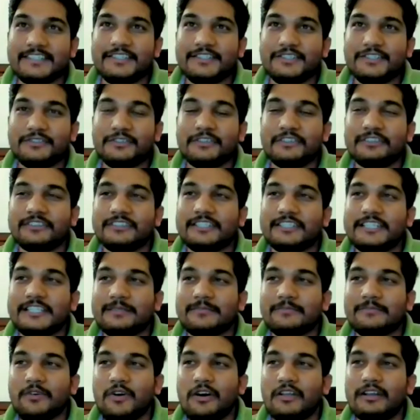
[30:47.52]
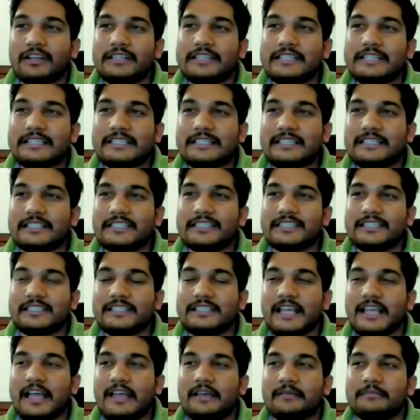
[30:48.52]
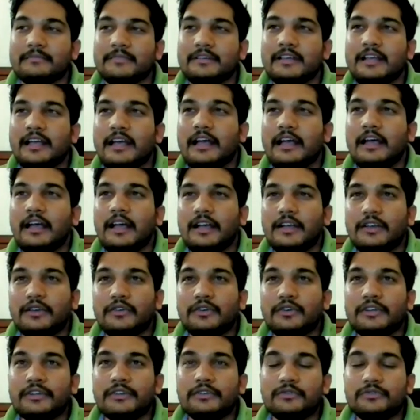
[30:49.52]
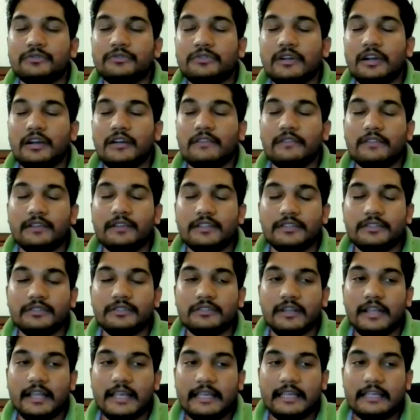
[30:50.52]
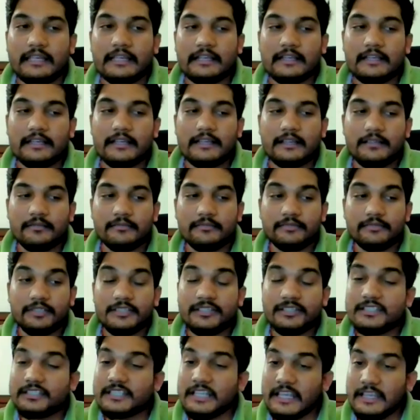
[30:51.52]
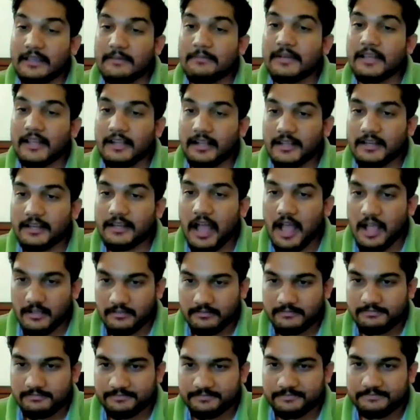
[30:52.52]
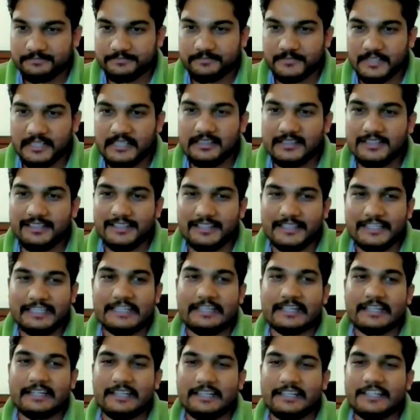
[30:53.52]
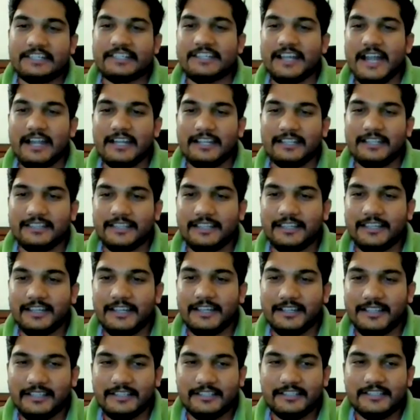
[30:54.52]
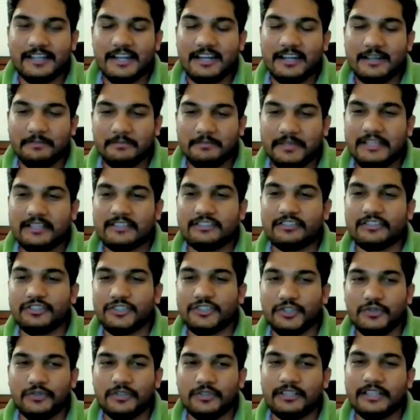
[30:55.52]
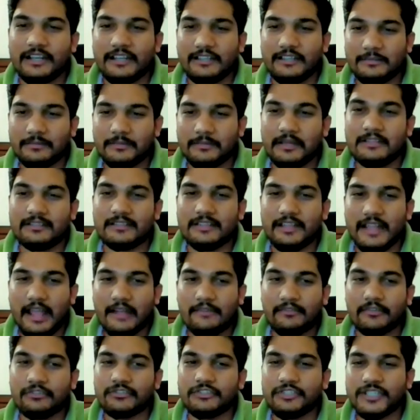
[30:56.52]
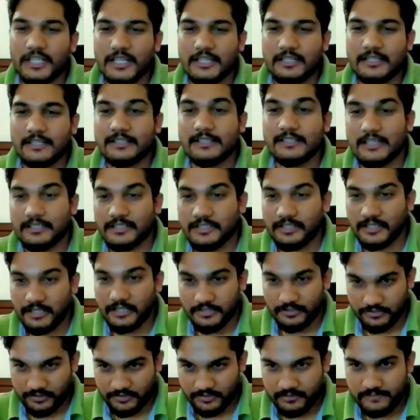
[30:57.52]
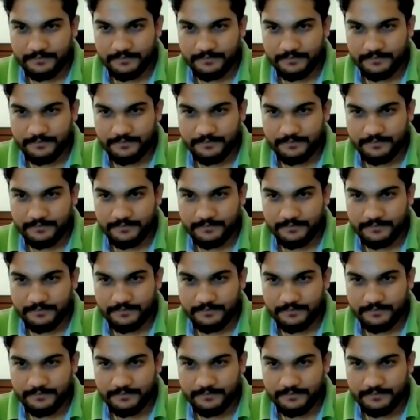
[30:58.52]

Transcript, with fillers: yeah. these you know these small researches i'm going to cover you know like uh, the same lagna in the yearly yeah, chart and the natal chart makes sure that the person have to change his residence